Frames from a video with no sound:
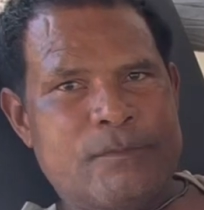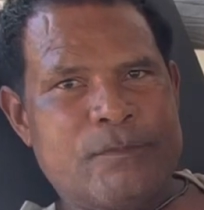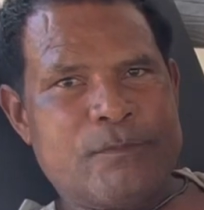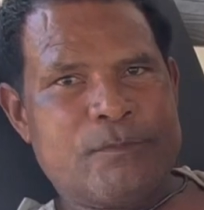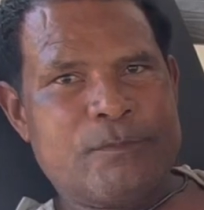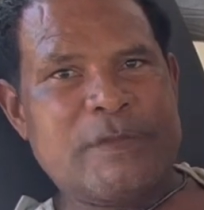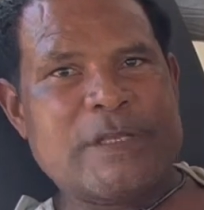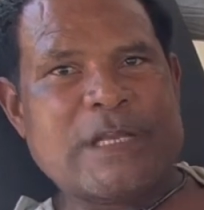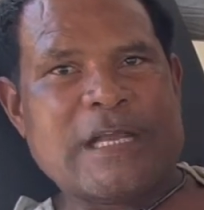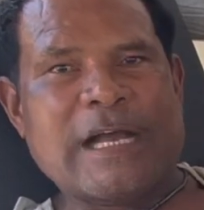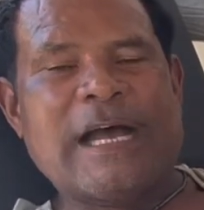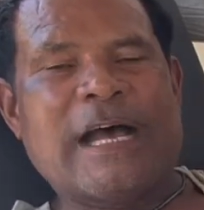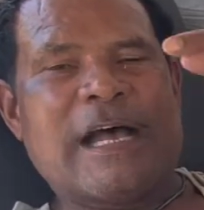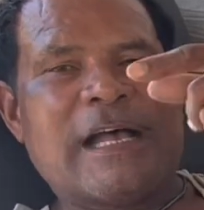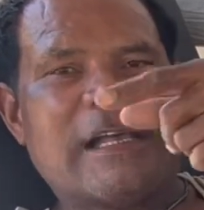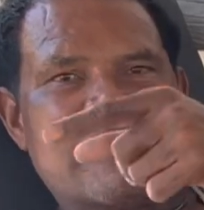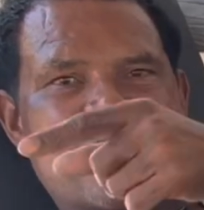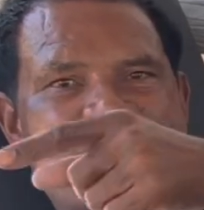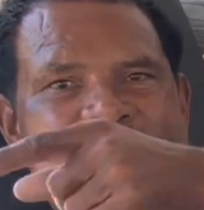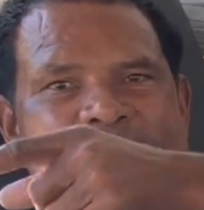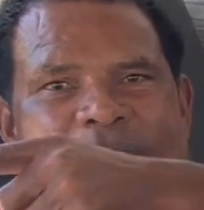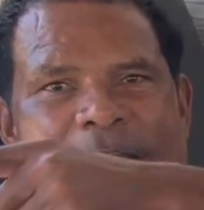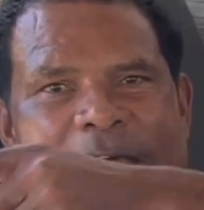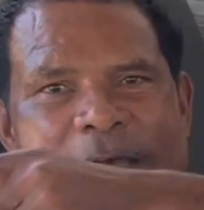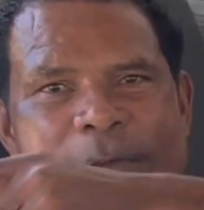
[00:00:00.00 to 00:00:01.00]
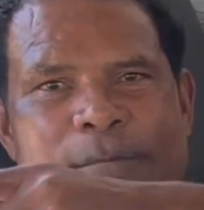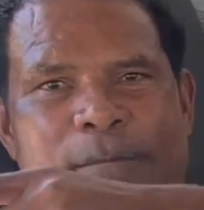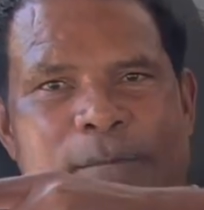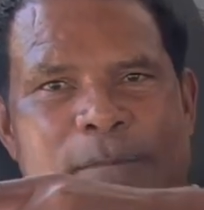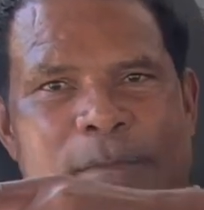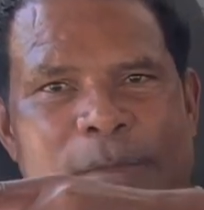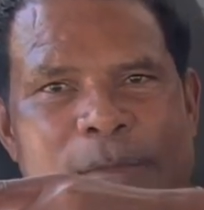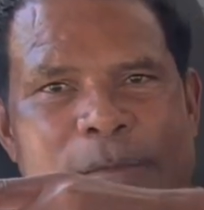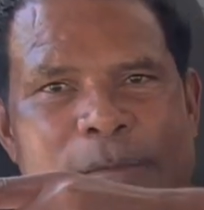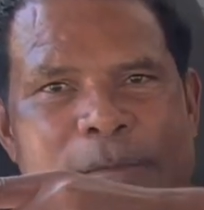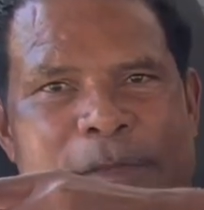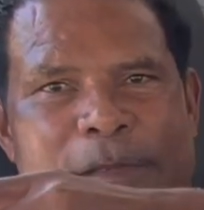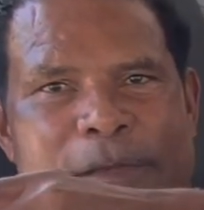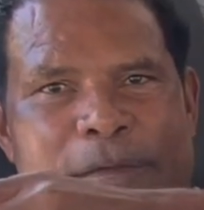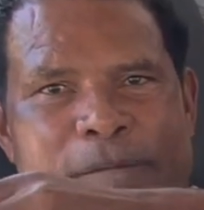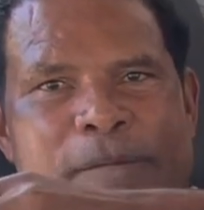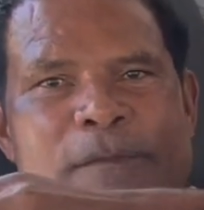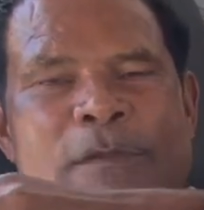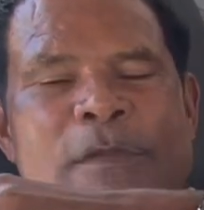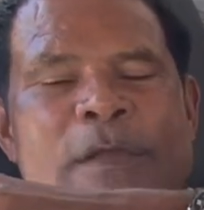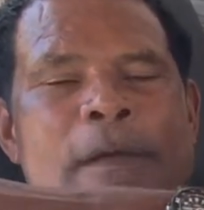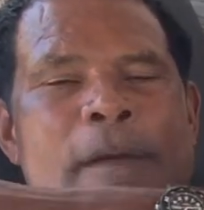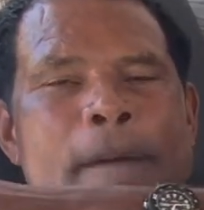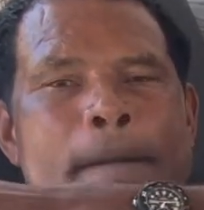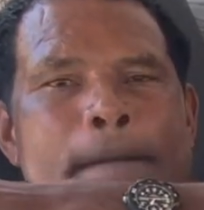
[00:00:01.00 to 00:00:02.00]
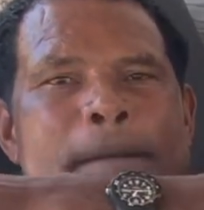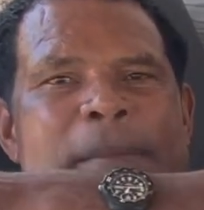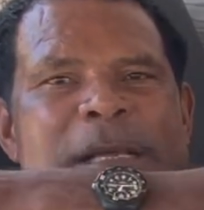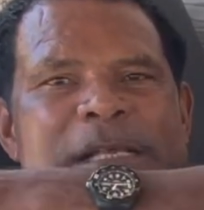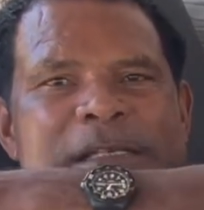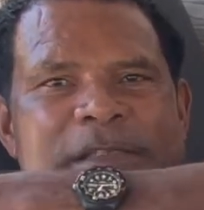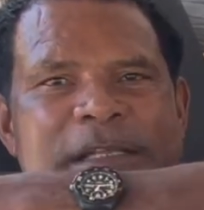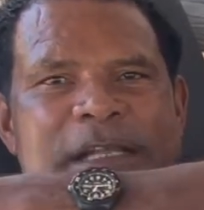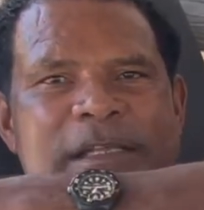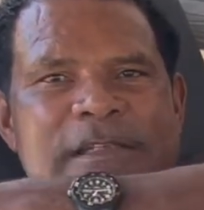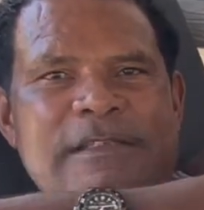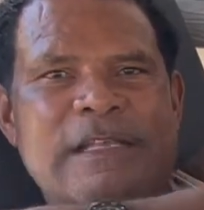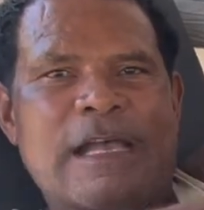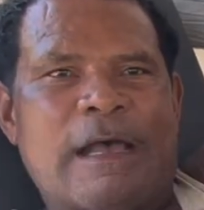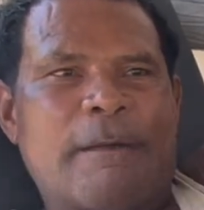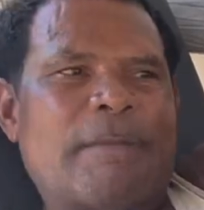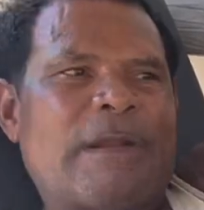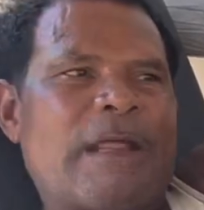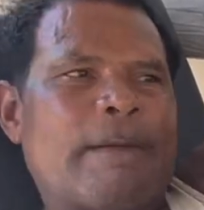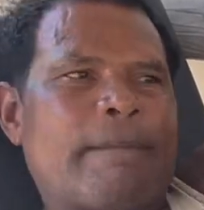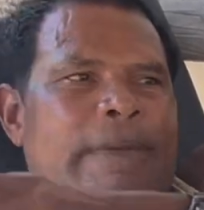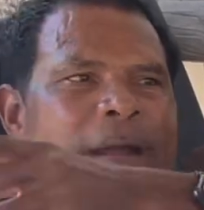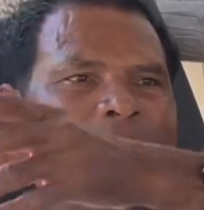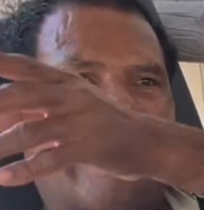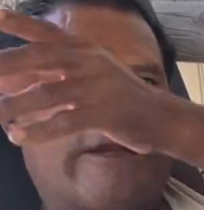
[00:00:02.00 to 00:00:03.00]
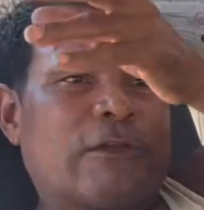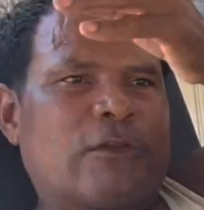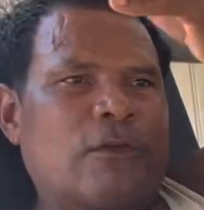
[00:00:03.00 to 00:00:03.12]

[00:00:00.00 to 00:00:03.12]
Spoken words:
Because Sam, Mr. Sam, they married